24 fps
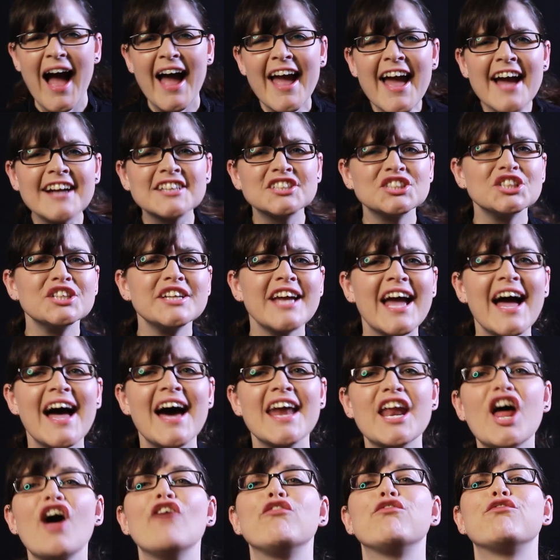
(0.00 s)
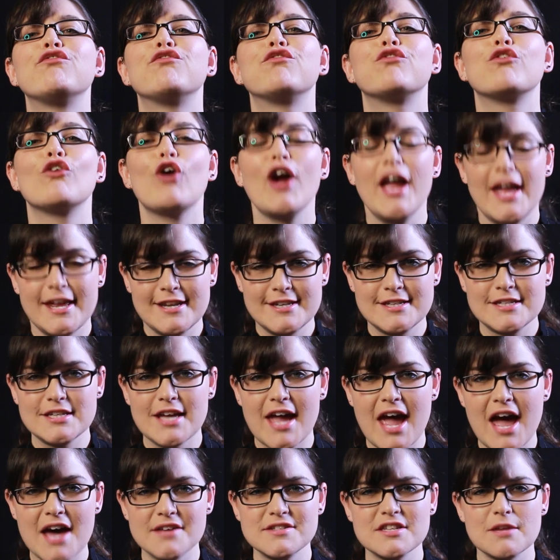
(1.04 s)
I actually had a friend
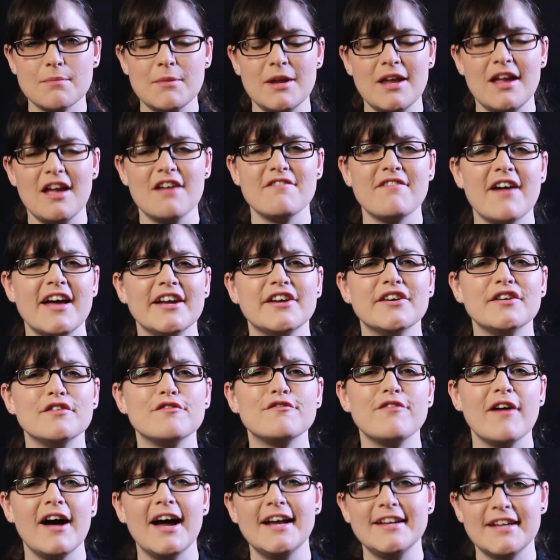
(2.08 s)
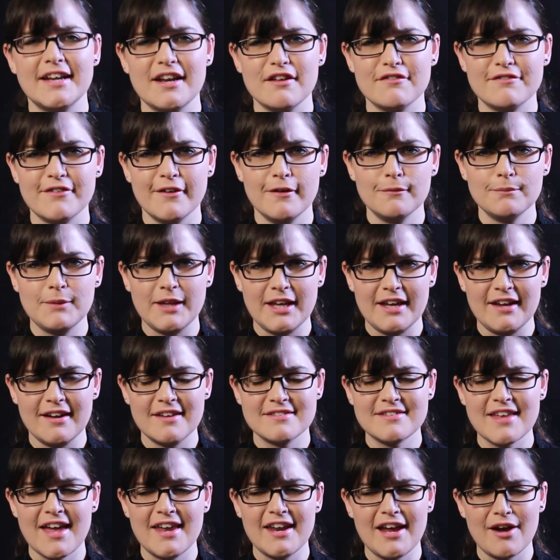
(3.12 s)
ask me if I could find any film
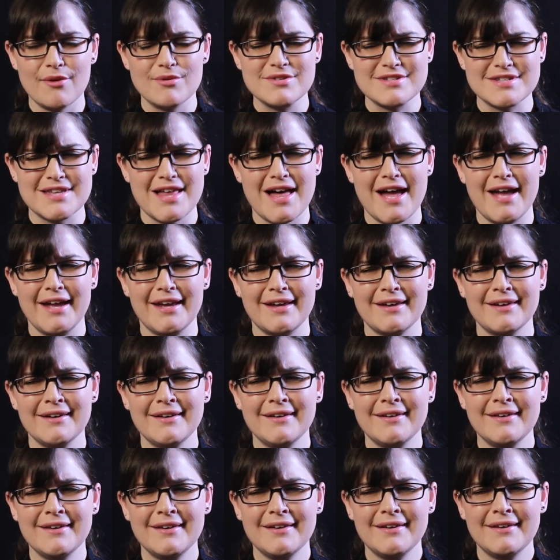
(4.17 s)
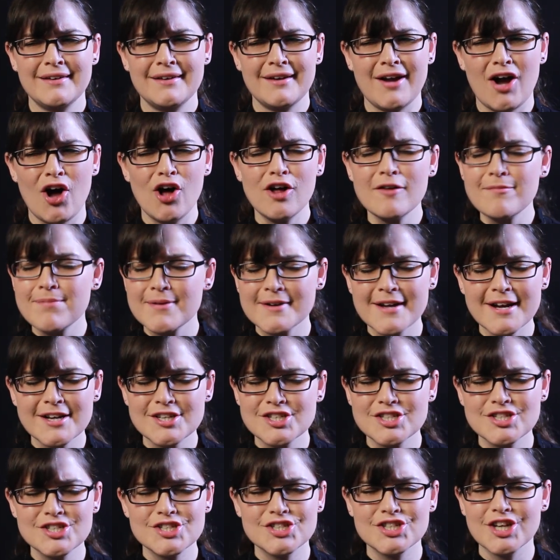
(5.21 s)
gigs and I was like, all
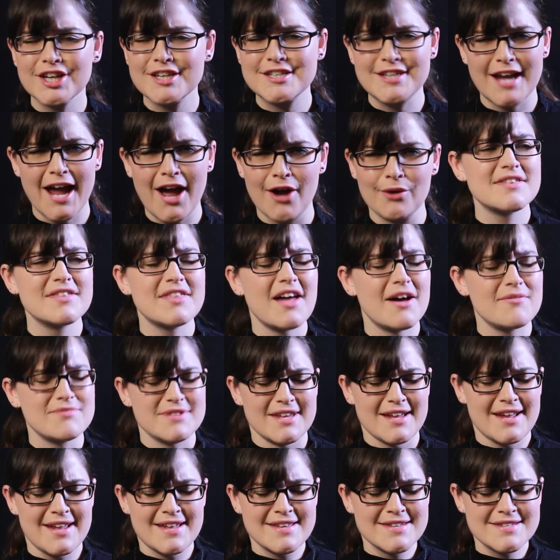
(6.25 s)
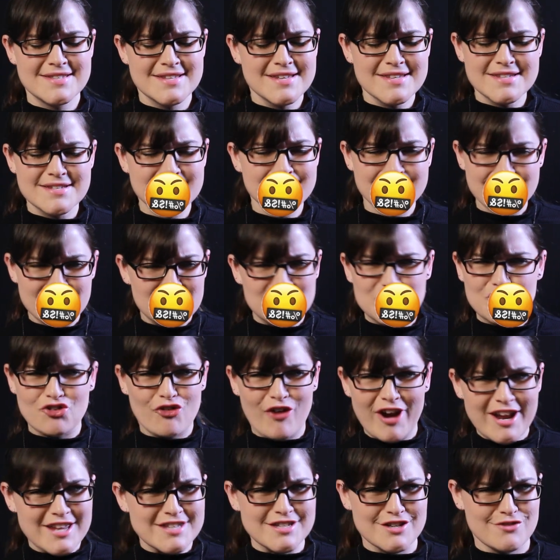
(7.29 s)
production shut down. I was like, is this
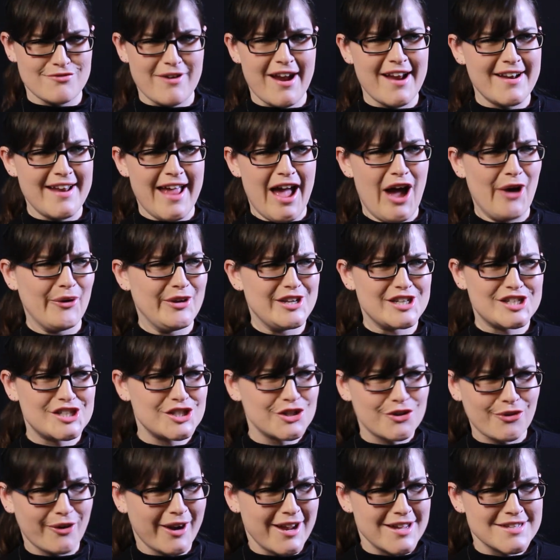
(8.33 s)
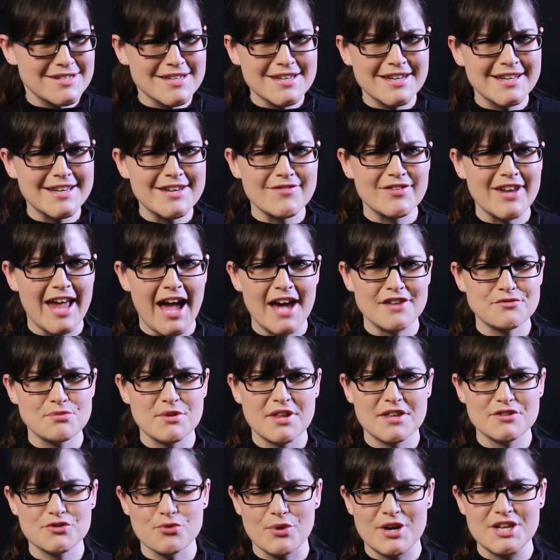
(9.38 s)
crazy right now? Is she crazy to even ask
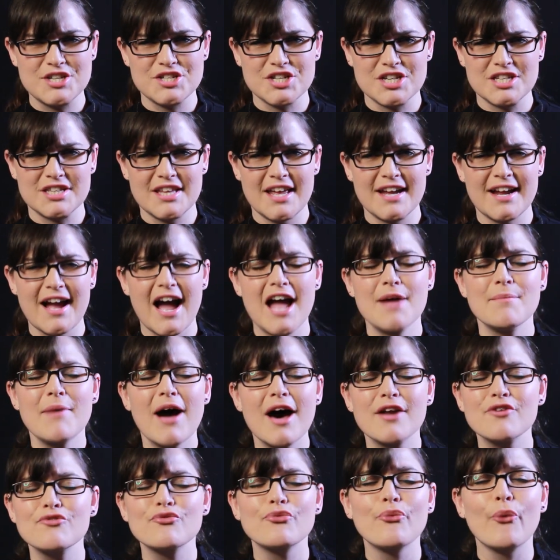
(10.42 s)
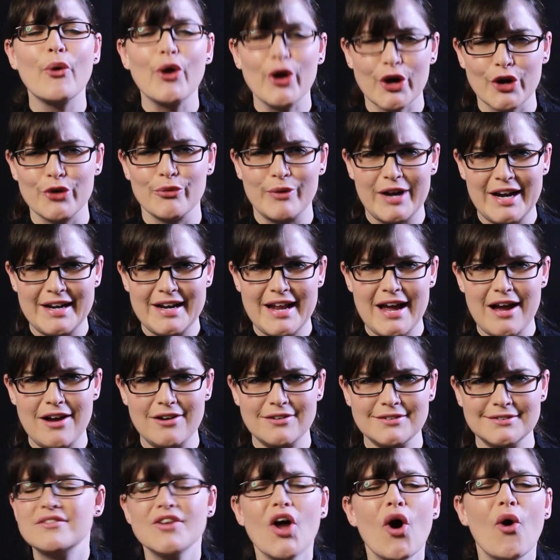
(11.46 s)
me this question? Like, I'm out of work right
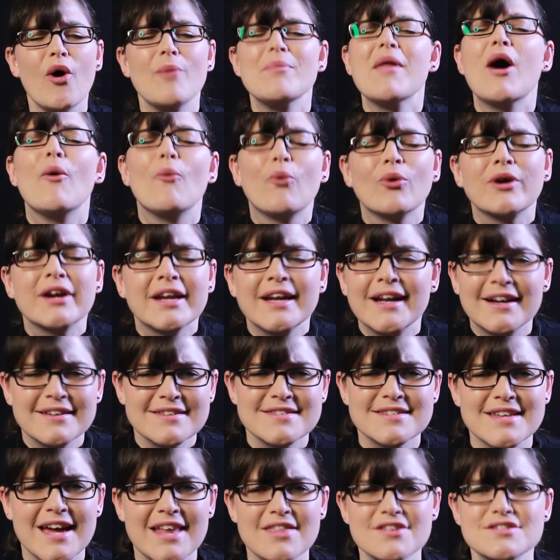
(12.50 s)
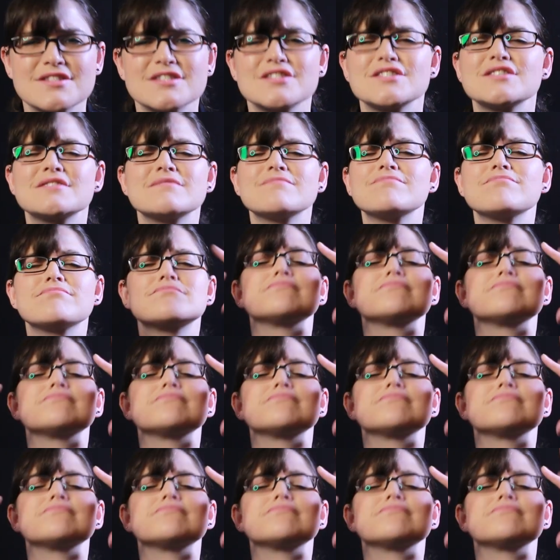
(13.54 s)
now. No, I'm not working on set. It's...